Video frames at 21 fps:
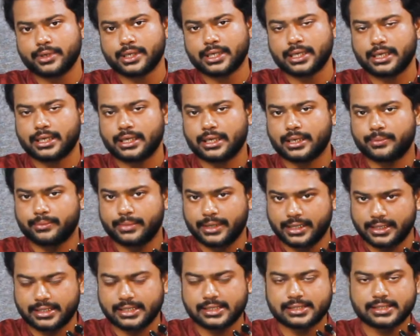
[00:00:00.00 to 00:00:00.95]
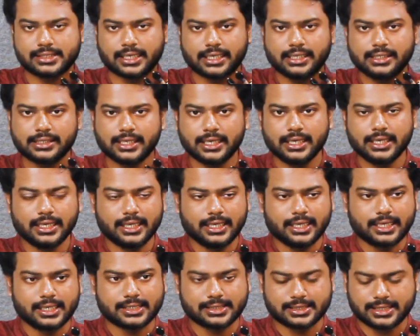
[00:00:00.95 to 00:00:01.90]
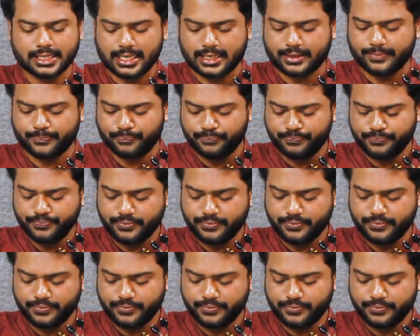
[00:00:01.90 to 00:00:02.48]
at this stage is that